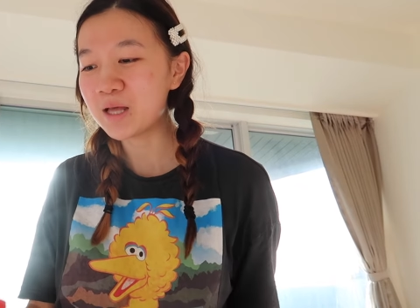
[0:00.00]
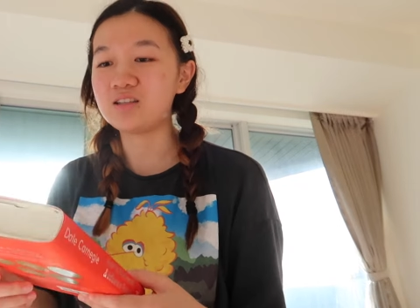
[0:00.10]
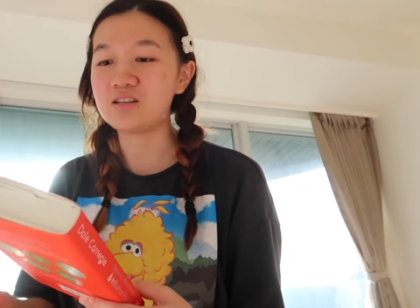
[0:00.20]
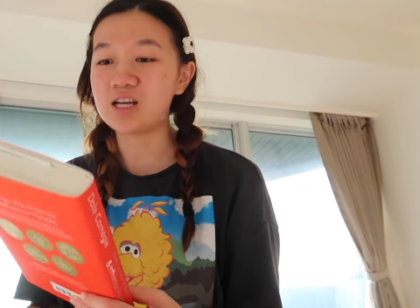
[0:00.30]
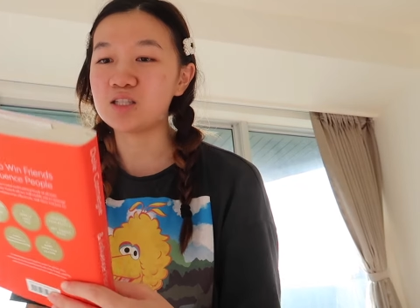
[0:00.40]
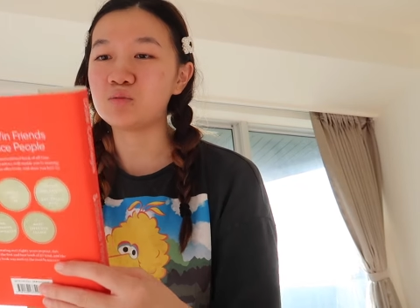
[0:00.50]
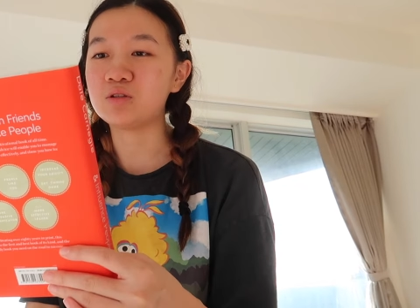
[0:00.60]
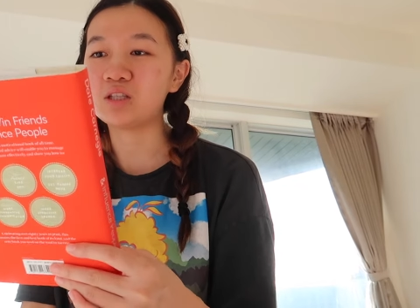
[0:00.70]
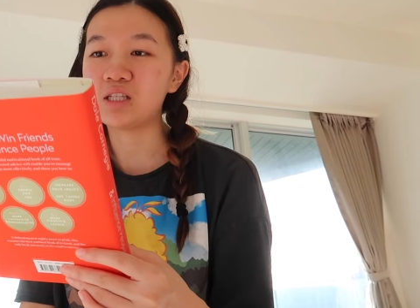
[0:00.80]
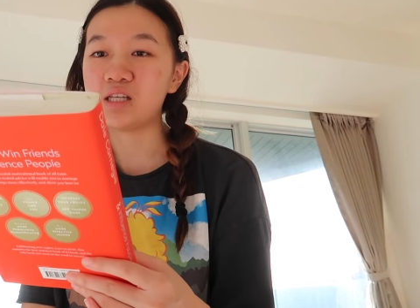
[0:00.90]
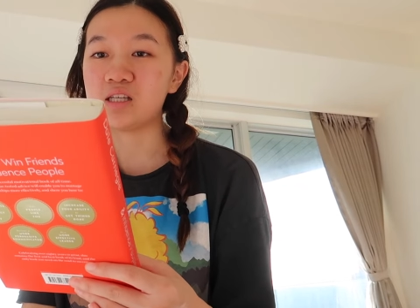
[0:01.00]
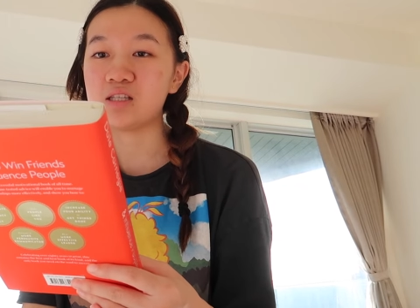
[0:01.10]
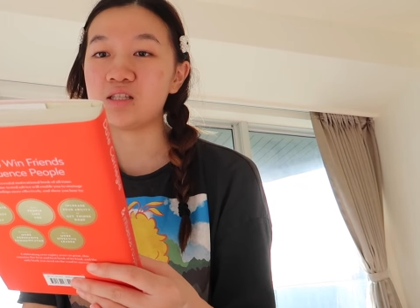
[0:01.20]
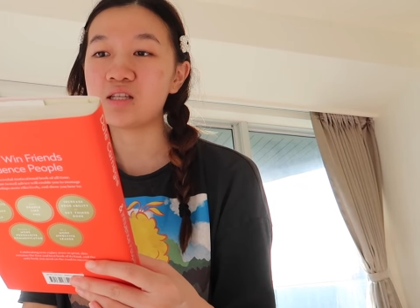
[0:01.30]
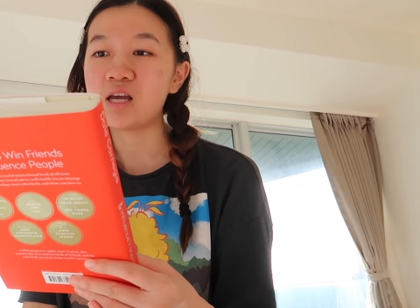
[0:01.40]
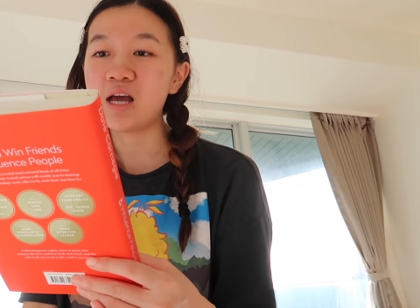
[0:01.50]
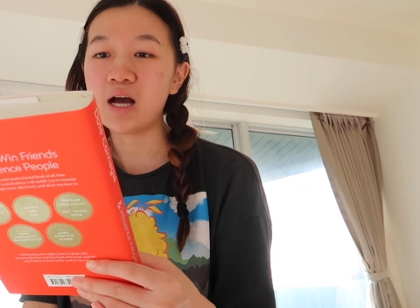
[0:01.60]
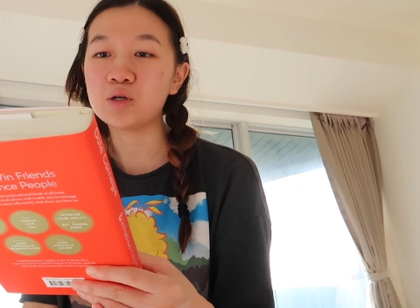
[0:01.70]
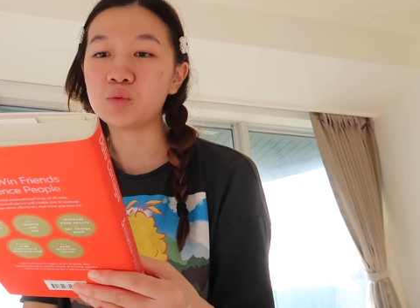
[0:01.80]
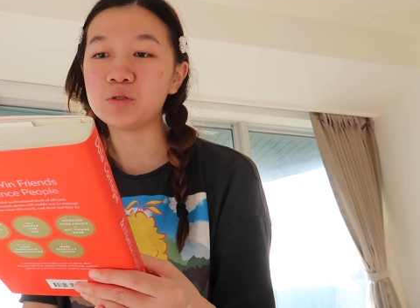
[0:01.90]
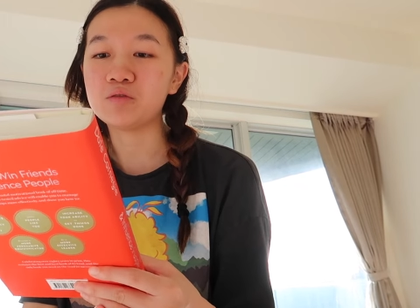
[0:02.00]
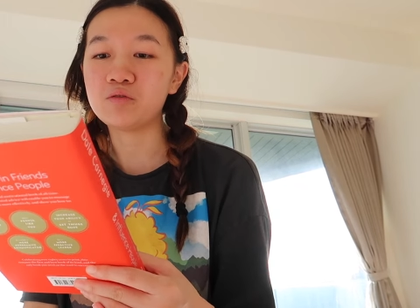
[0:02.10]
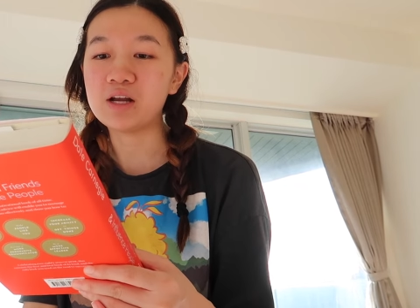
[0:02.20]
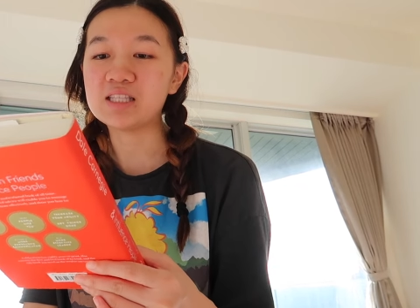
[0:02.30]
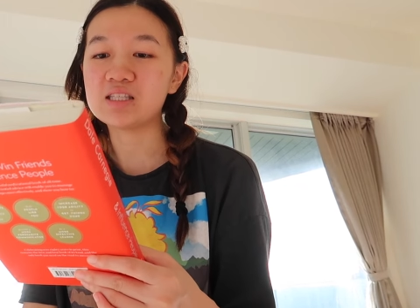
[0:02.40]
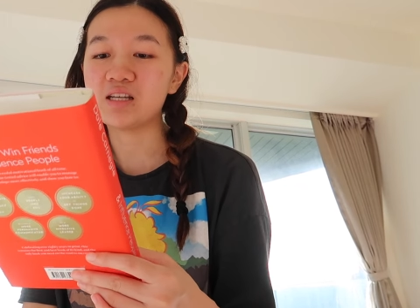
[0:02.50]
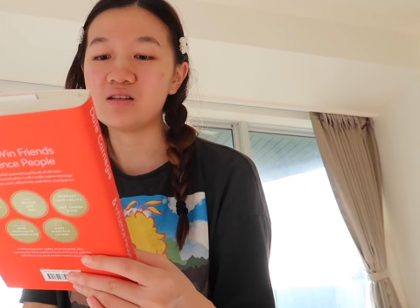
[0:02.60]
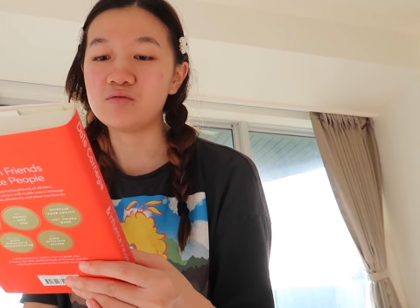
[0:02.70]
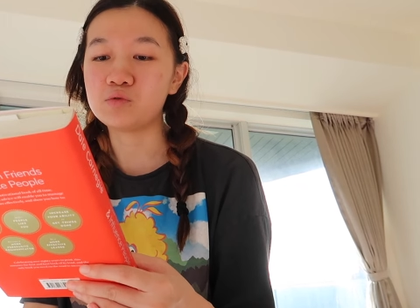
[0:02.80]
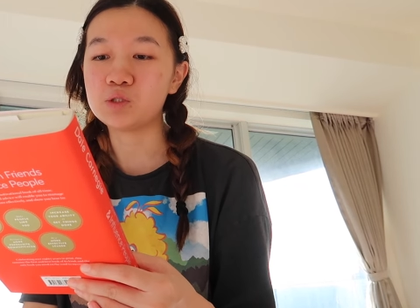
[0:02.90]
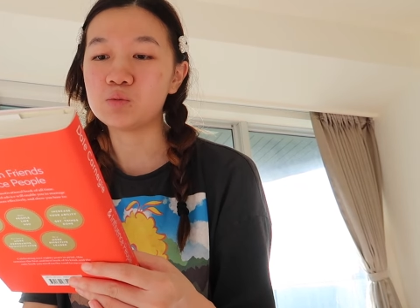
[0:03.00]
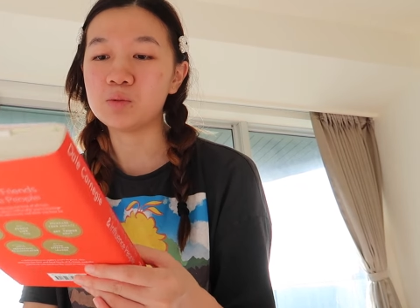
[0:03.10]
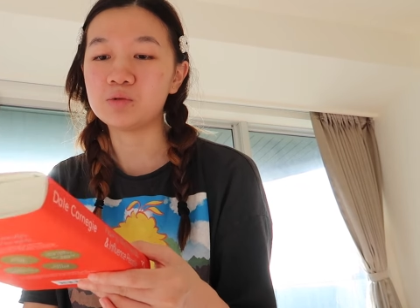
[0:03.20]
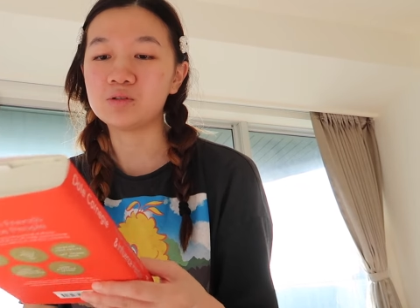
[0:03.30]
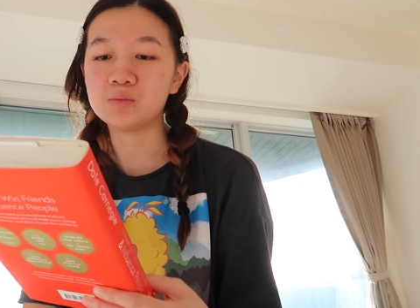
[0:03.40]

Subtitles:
The next book is How to Win Friends and Influence People.